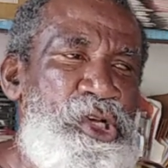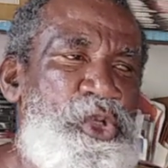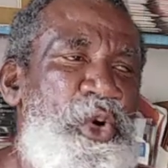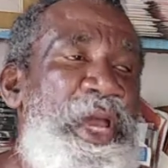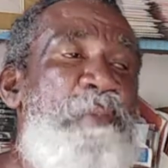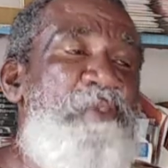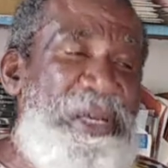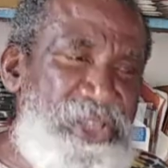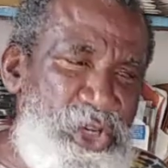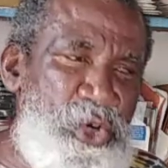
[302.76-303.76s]
to
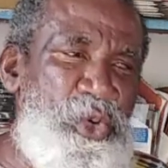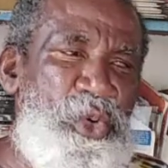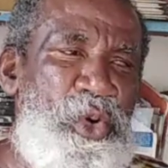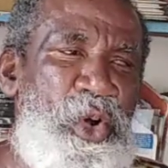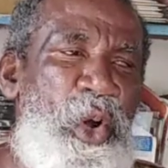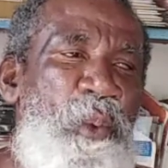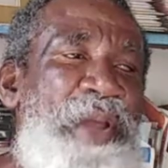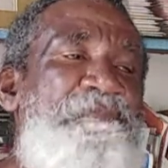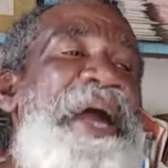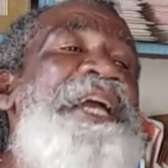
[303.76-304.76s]
impress you
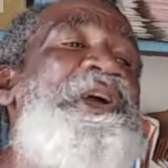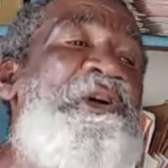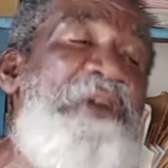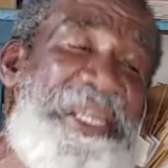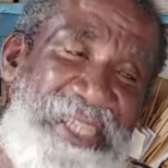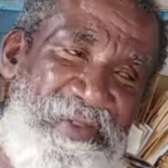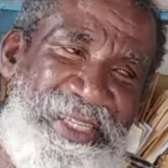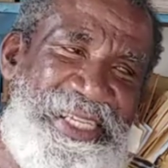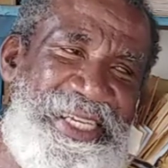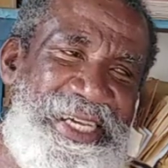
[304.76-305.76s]
with my
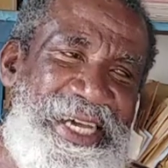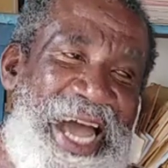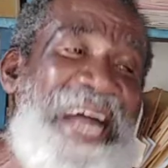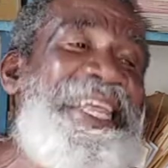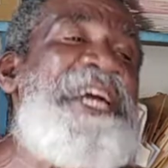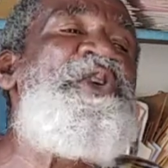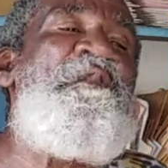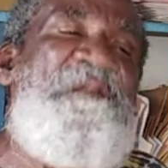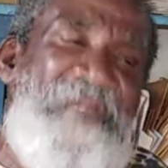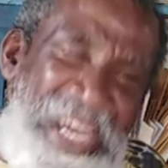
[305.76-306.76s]
creativity and
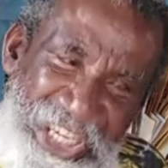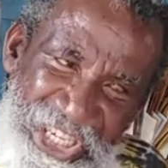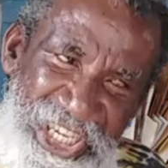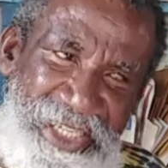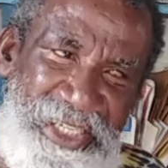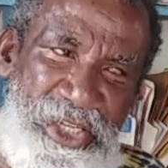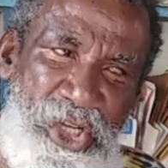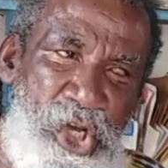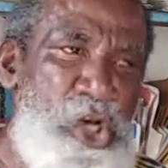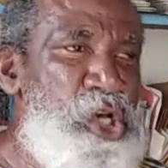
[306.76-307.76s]
innovation.
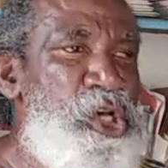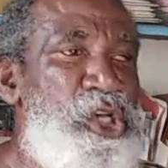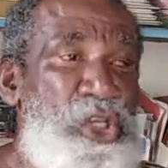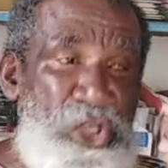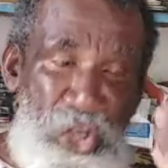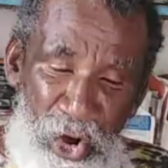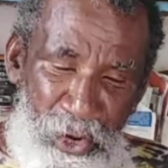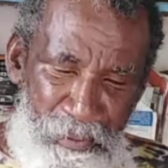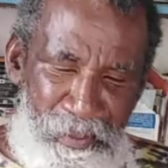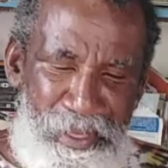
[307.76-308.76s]
So
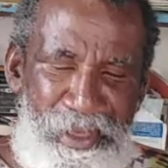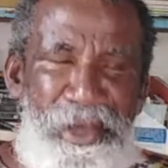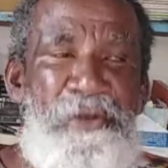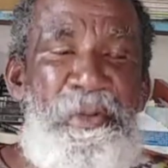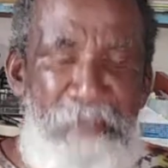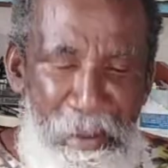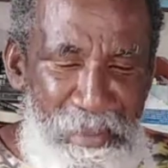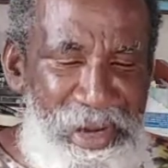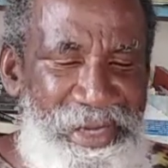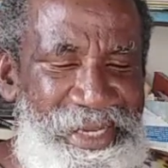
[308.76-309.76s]

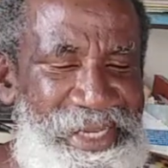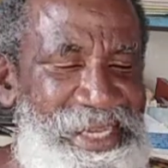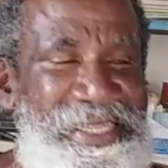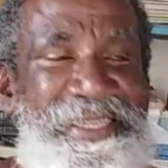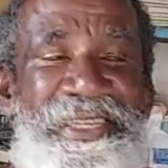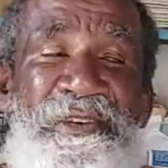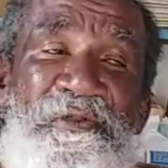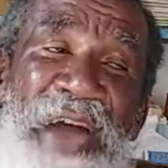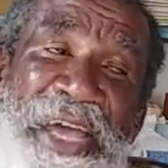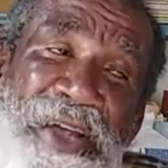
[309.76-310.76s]
remember, this is the
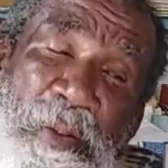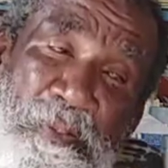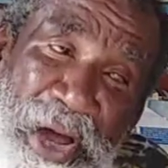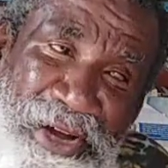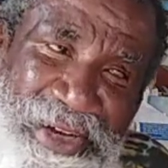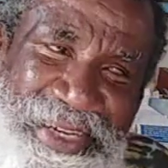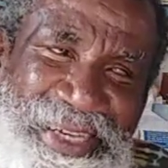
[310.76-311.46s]
final product.